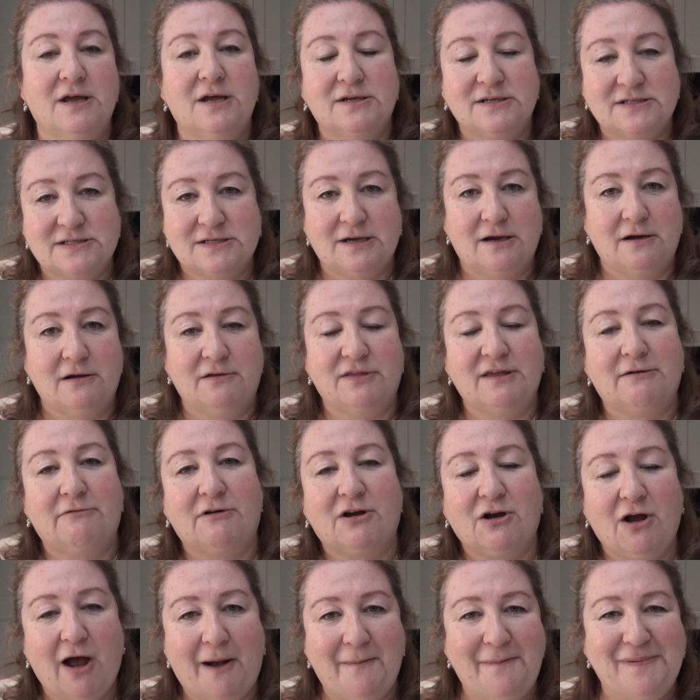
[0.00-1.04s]
So there are
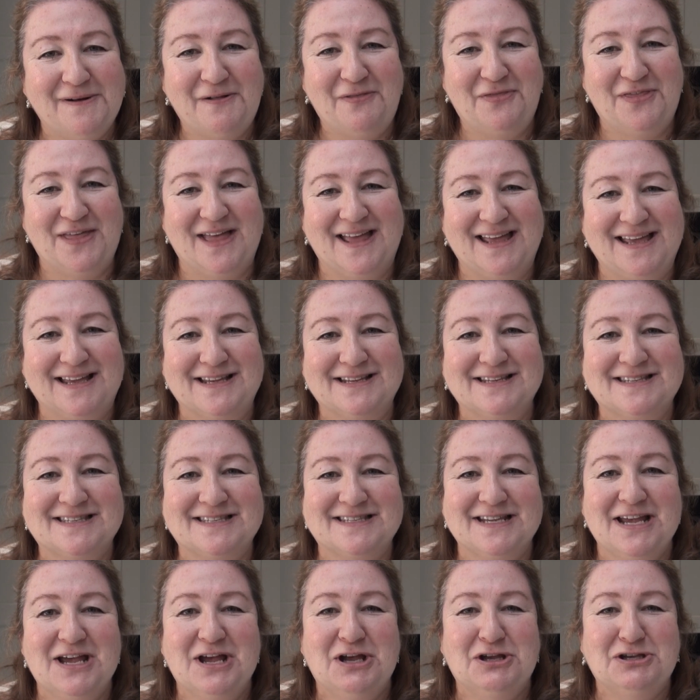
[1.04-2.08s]
a couple of
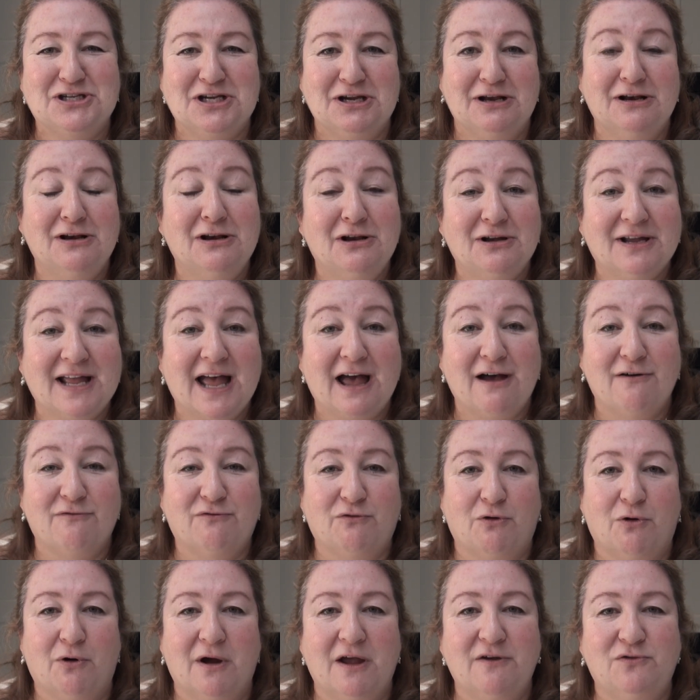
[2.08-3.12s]
things to look out
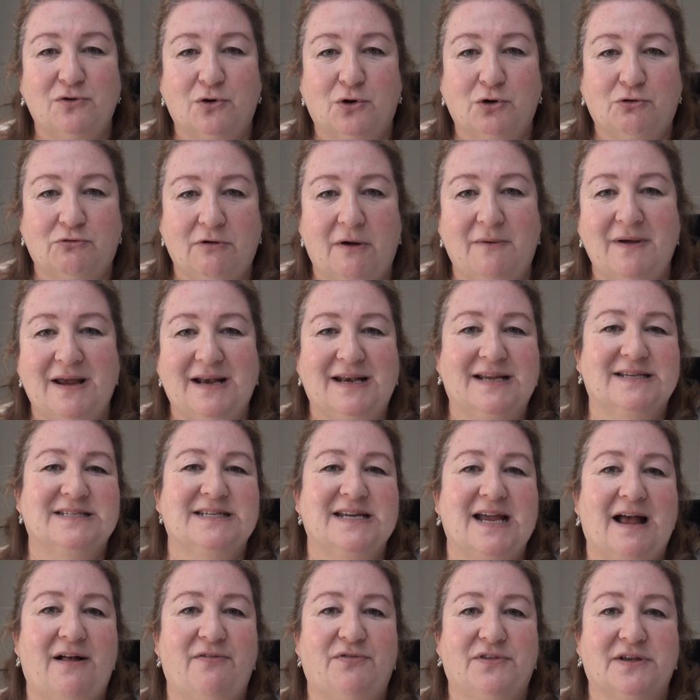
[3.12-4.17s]
for if you're growing
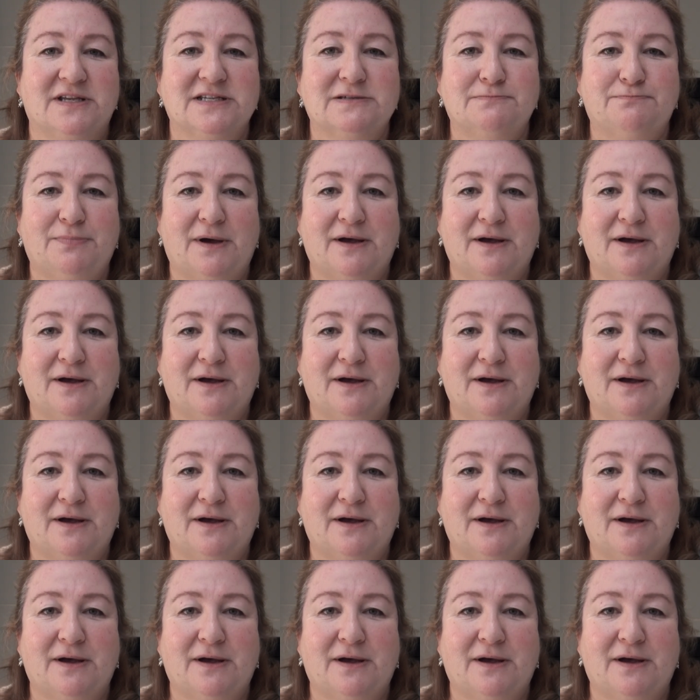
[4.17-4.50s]
Lisianthus,